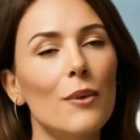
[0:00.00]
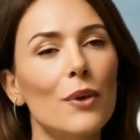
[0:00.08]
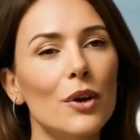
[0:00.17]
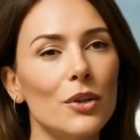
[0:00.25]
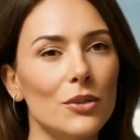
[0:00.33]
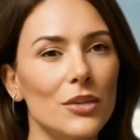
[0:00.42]

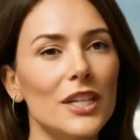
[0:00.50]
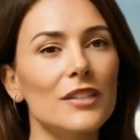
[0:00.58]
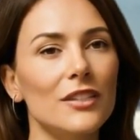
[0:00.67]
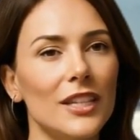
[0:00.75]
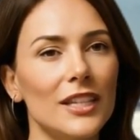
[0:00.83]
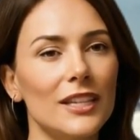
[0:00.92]
To
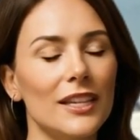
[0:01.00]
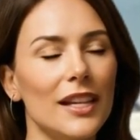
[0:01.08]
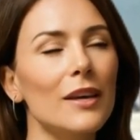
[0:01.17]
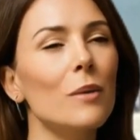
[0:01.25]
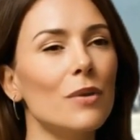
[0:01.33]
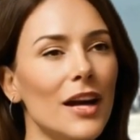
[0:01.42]
begin,
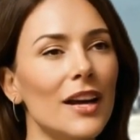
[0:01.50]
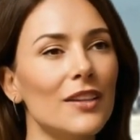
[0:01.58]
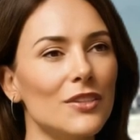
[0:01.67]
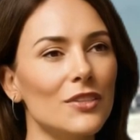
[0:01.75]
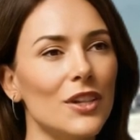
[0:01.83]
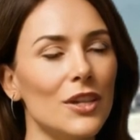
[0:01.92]
stimulate
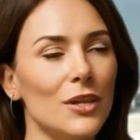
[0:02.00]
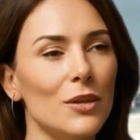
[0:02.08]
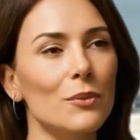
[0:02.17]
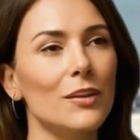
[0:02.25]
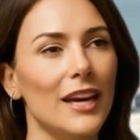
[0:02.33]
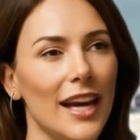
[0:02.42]
yourself
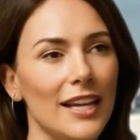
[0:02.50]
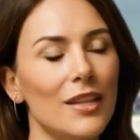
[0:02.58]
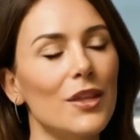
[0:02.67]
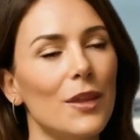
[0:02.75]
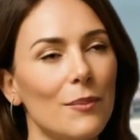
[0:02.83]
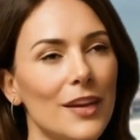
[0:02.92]
until you reach
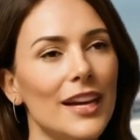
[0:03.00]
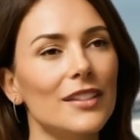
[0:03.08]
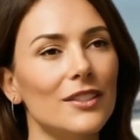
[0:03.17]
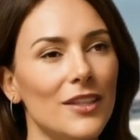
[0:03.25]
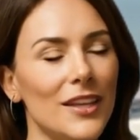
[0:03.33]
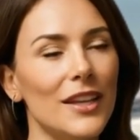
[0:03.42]
about
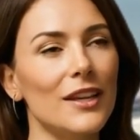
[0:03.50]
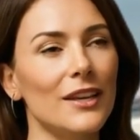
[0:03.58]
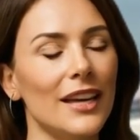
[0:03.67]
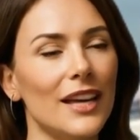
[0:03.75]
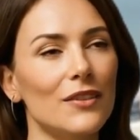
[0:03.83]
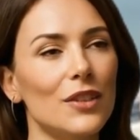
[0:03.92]
50 to
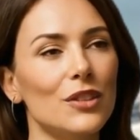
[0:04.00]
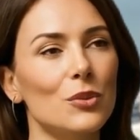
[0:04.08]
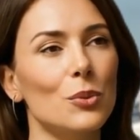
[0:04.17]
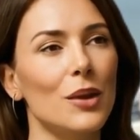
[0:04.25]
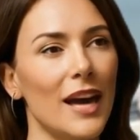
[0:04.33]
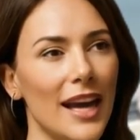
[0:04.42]

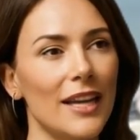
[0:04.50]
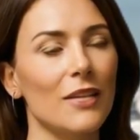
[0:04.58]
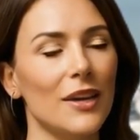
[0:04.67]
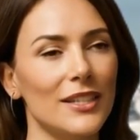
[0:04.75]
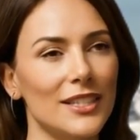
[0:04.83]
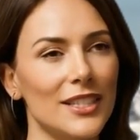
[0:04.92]
60% of an
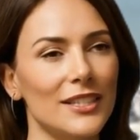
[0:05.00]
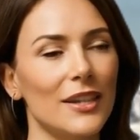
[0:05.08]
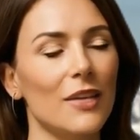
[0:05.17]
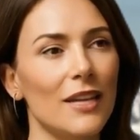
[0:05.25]
erection.